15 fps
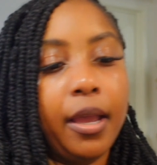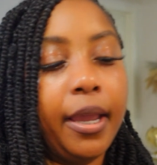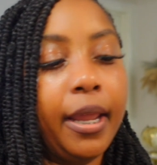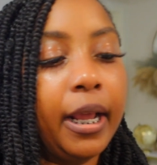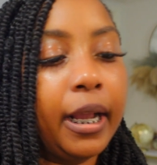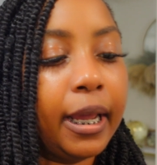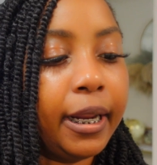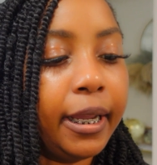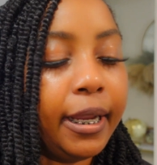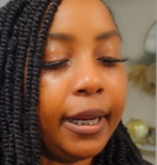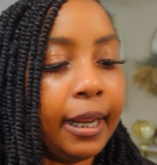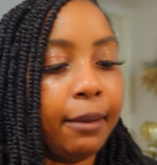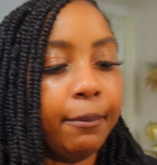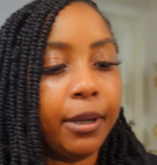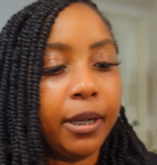And I gotta eat
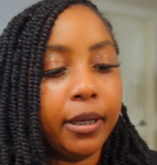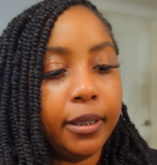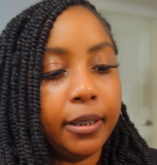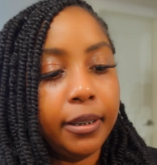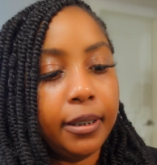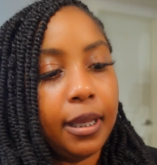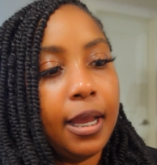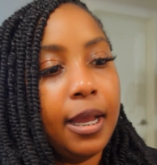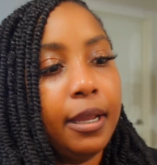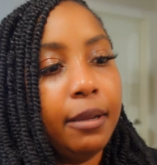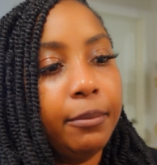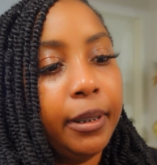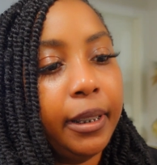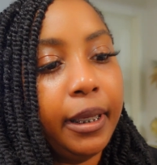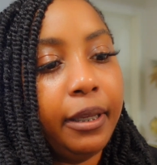that because I
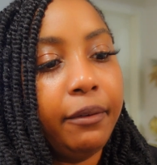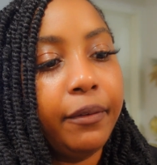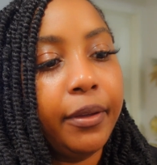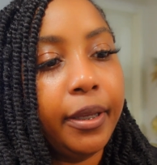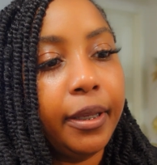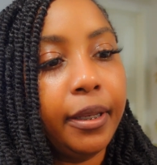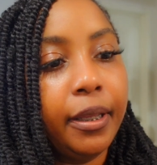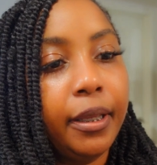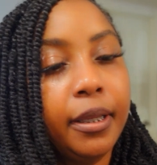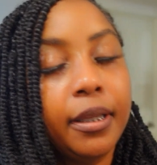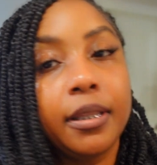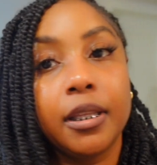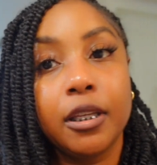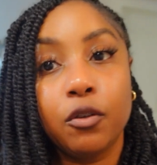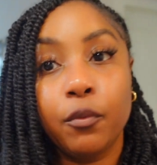am leaving
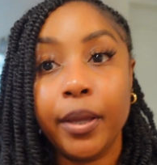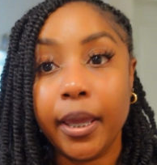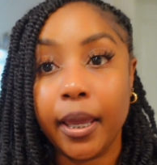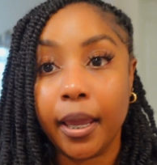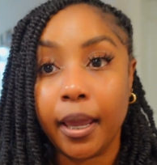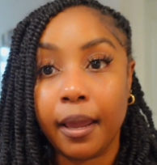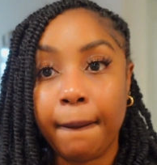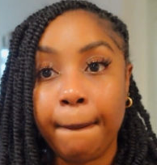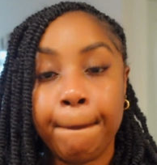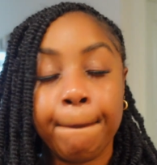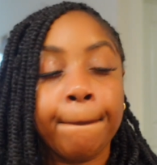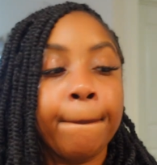this weekend.